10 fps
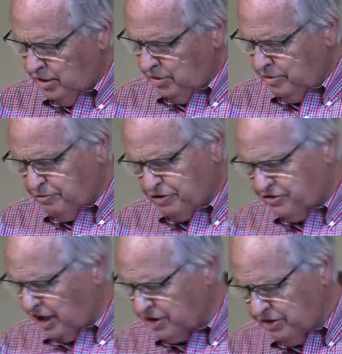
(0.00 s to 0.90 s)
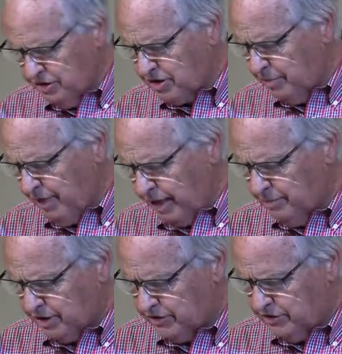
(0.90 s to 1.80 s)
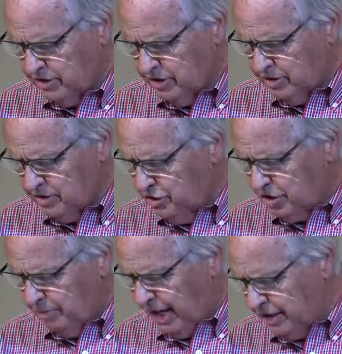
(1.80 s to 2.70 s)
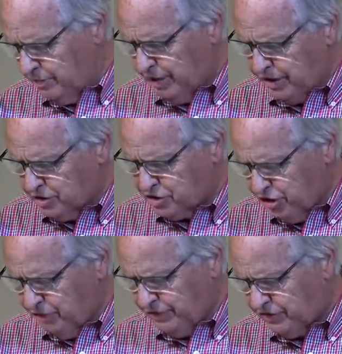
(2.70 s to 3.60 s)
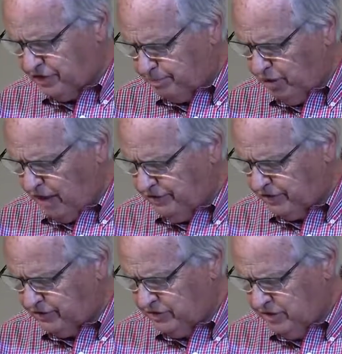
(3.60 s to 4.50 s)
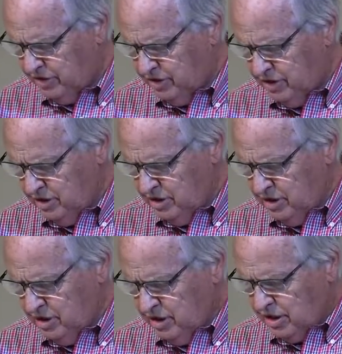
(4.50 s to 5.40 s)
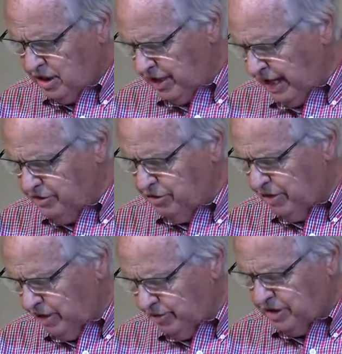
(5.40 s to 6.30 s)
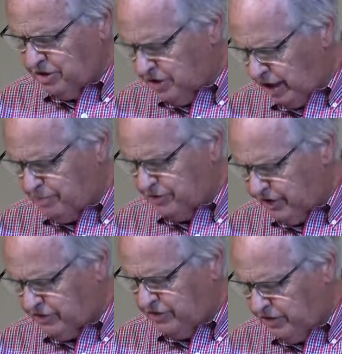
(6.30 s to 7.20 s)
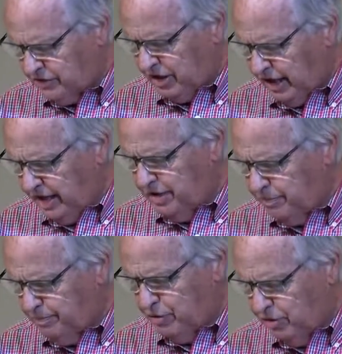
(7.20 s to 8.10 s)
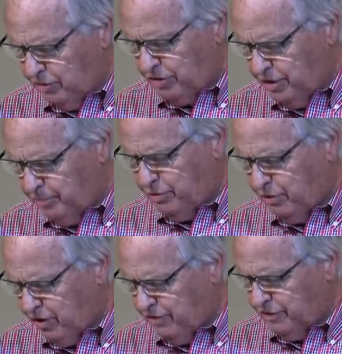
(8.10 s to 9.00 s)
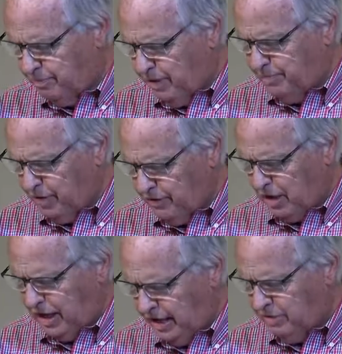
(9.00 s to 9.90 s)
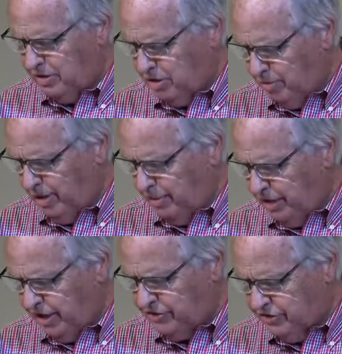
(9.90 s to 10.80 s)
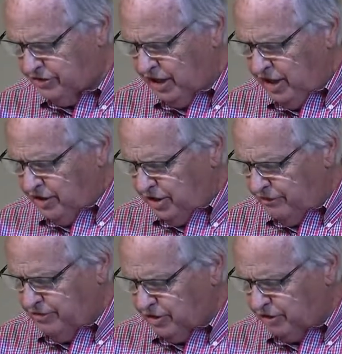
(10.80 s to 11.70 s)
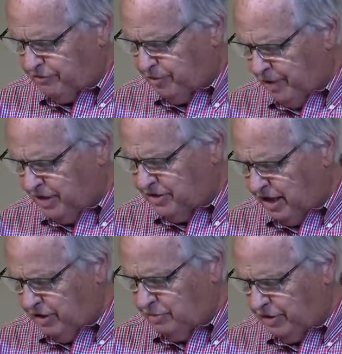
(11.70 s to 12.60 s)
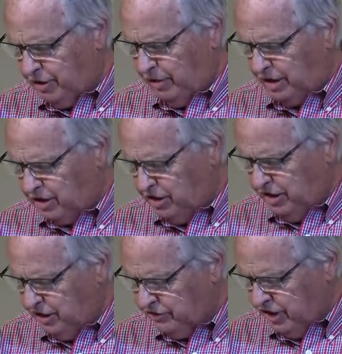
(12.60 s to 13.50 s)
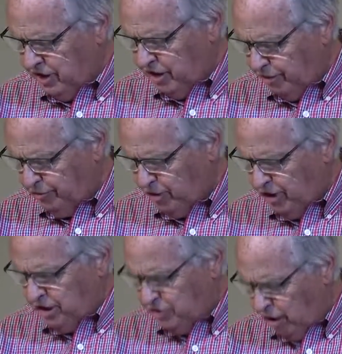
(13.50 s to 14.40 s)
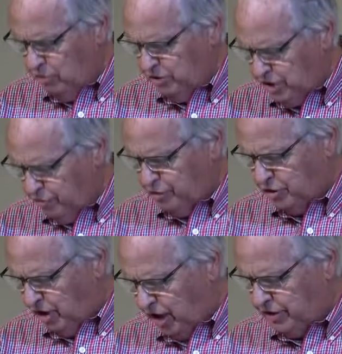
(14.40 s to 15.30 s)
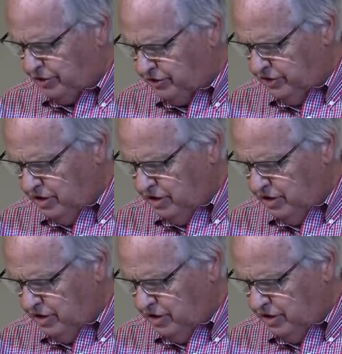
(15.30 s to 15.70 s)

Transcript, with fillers: We've forsaken your commandments, which you commanded by your servants, the prophets. The land you're entering to take possession is a land impure with the impurity of the people of the land and their abominations that have filled it from end to end with their uncleanness. Therefore, don't give your daughters.